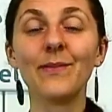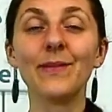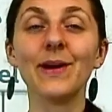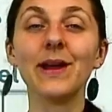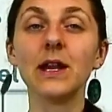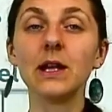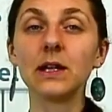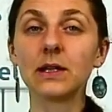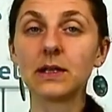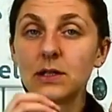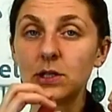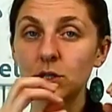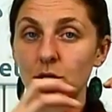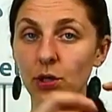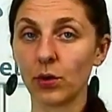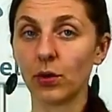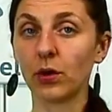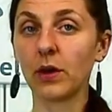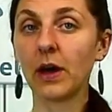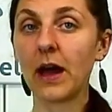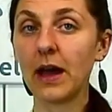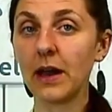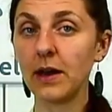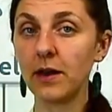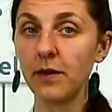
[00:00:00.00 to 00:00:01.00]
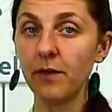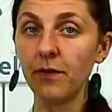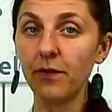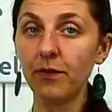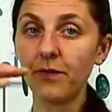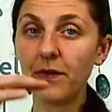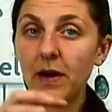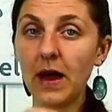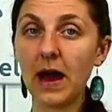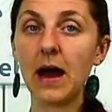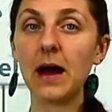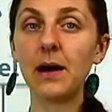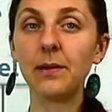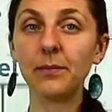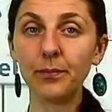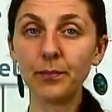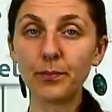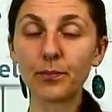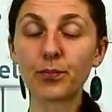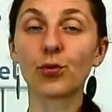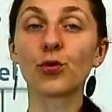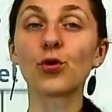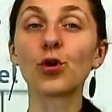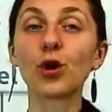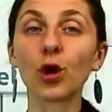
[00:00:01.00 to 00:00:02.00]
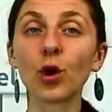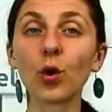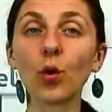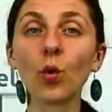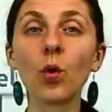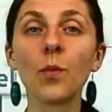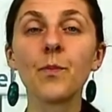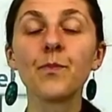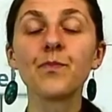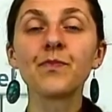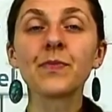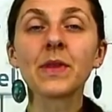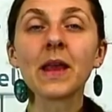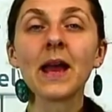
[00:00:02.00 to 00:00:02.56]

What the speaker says: minutes to kind of brew,